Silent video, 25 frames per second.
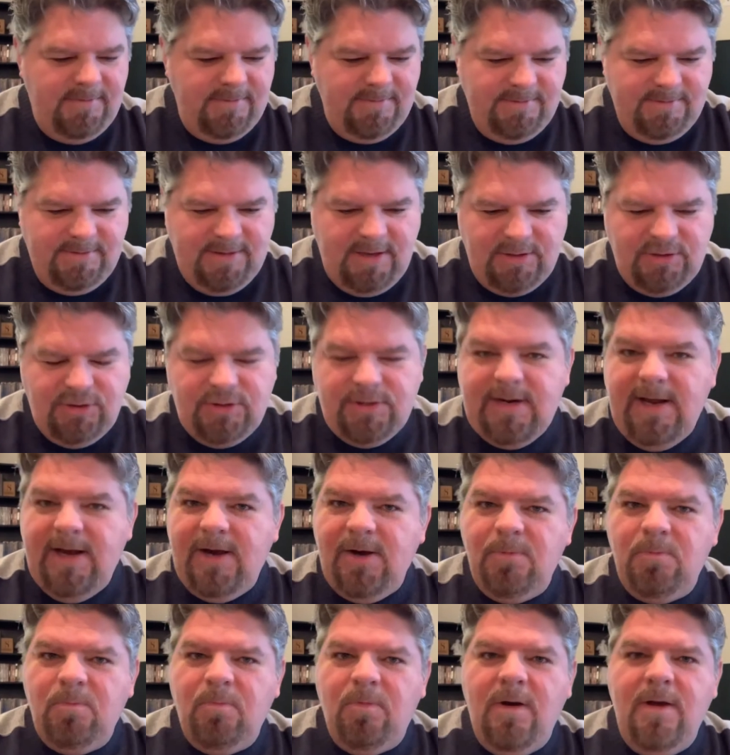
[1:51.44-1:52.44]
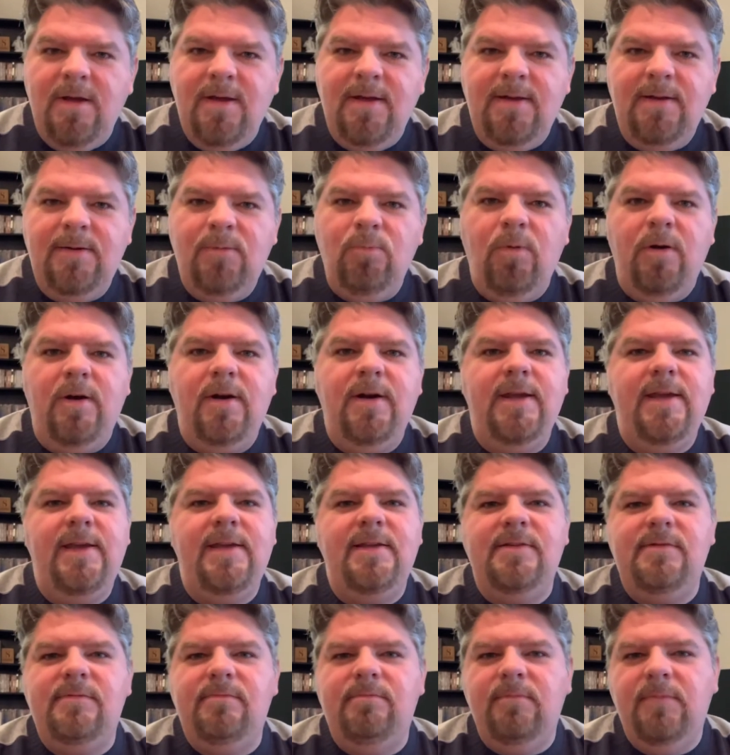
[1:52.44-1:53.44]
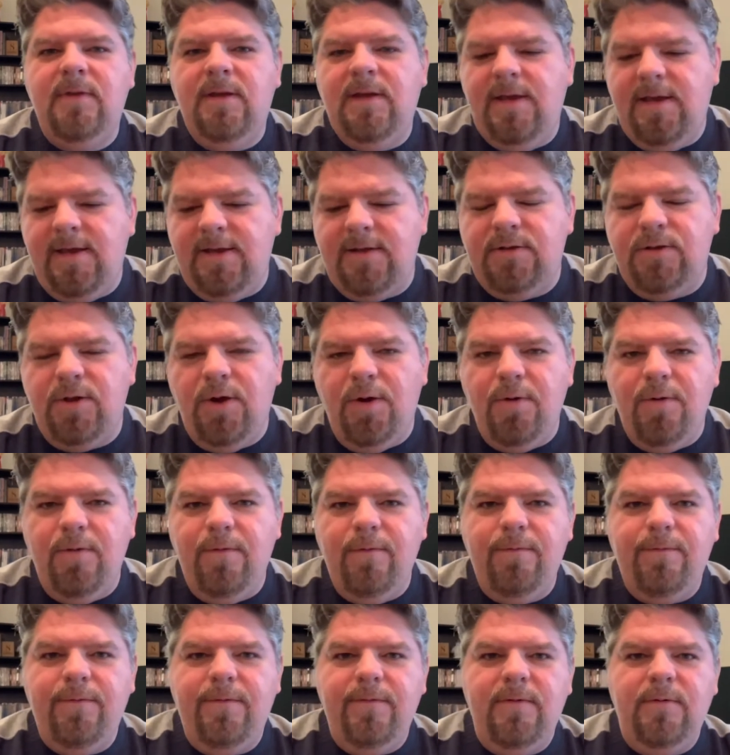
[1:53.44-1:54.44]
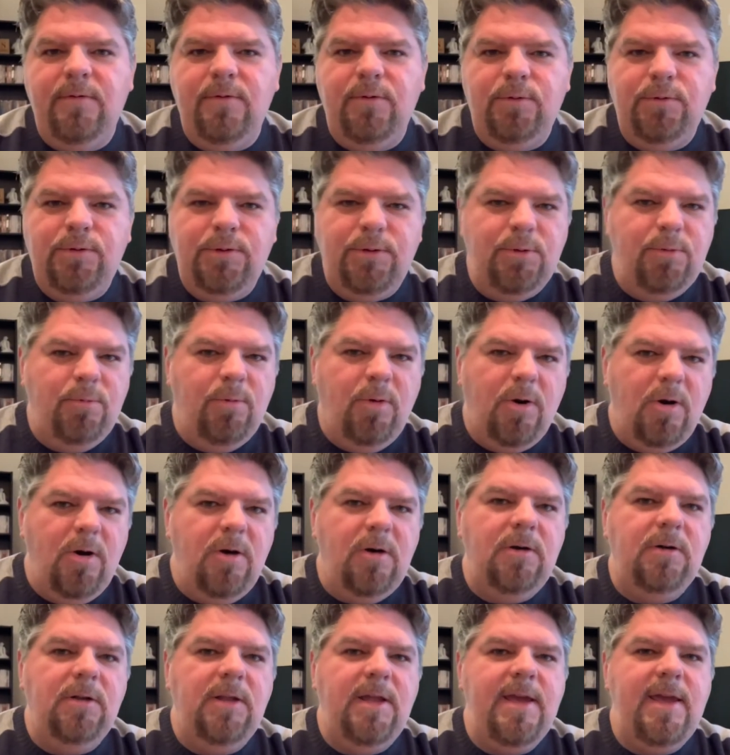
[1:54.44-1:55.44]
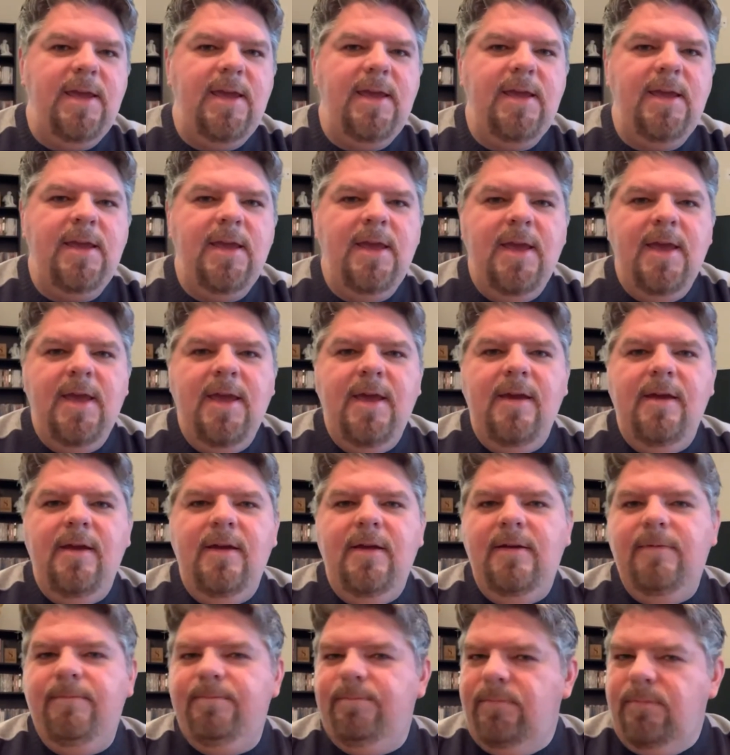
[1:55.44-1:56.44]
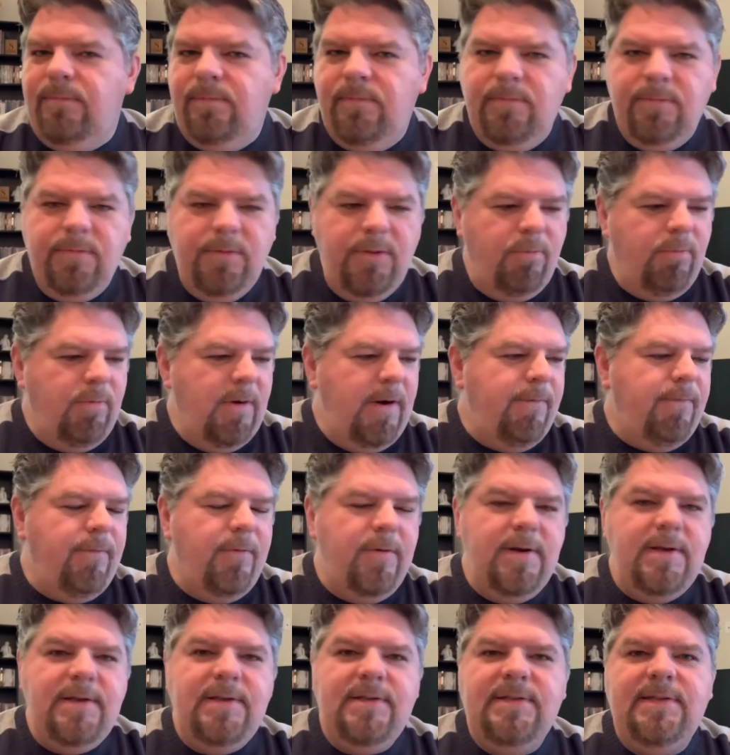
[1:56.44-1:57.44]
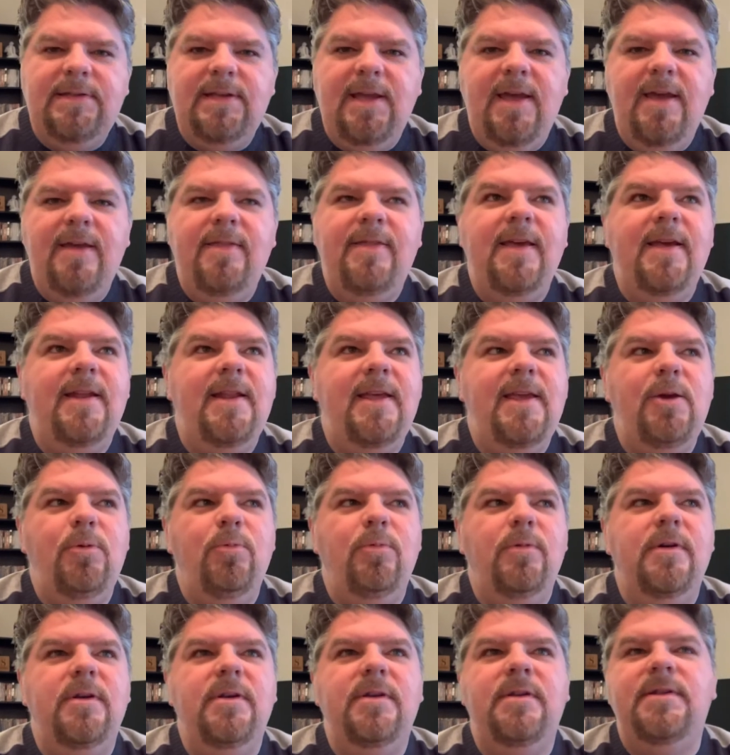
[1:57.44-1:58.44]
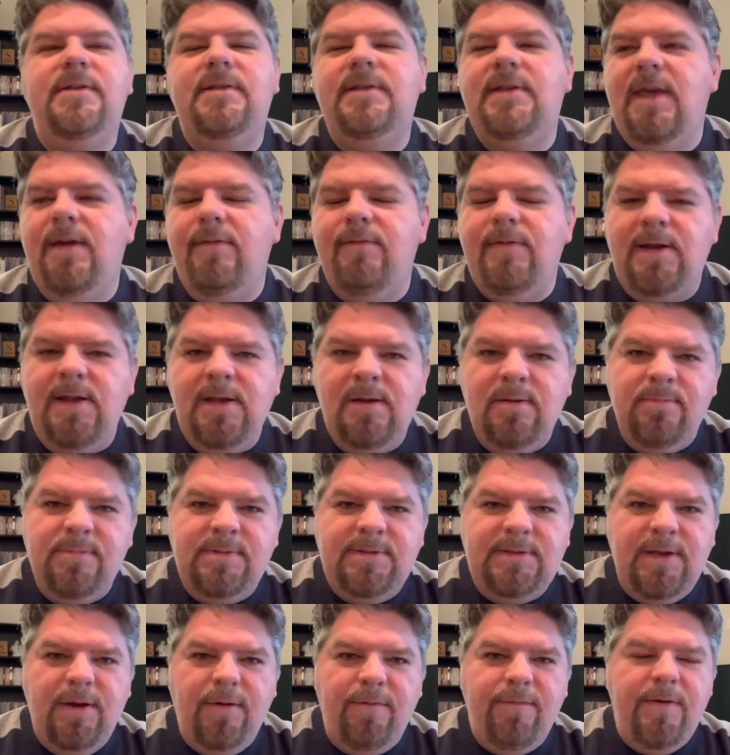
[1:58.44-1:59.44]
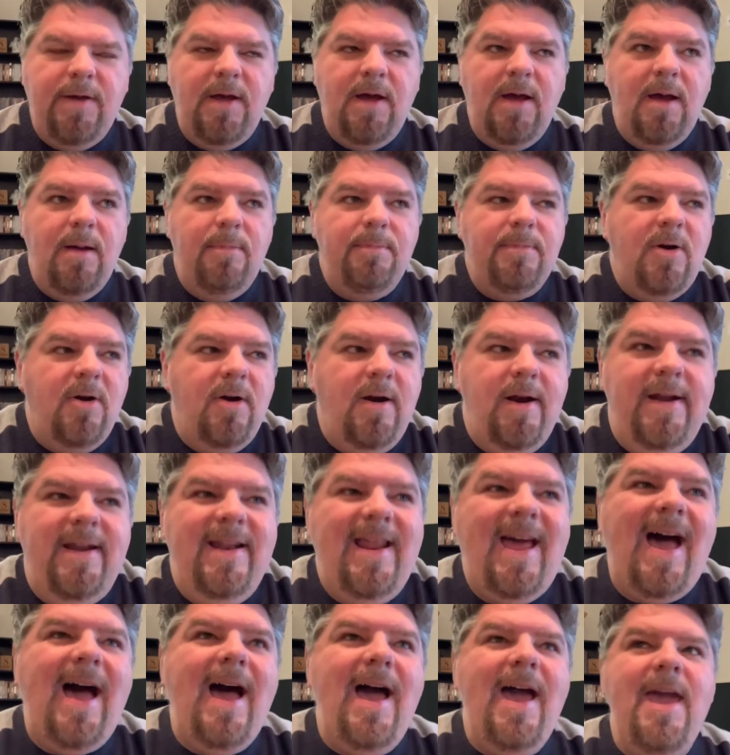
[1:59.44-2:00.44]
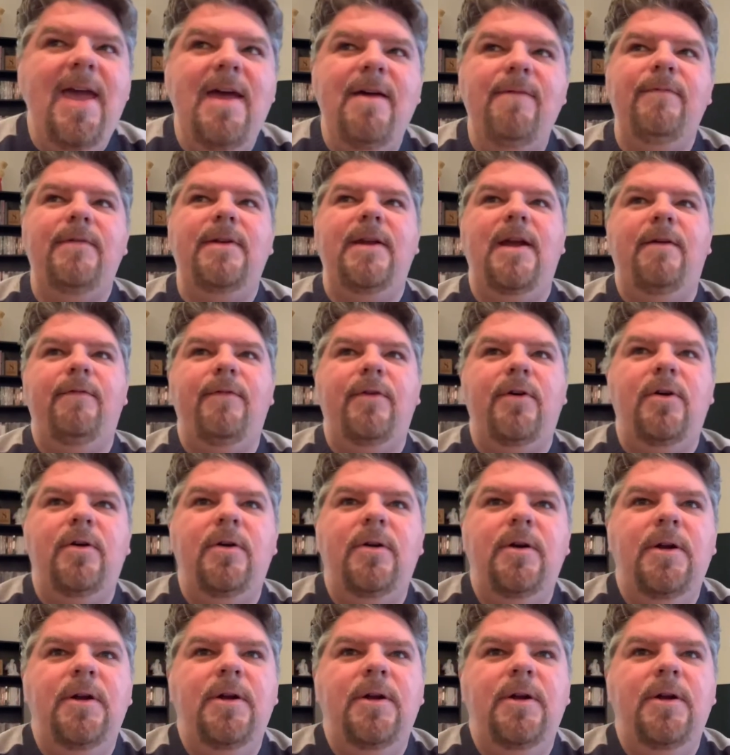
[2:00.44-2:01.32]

touchdown run where he dove too early. The referee said that he was giving himself up. All right, I have never,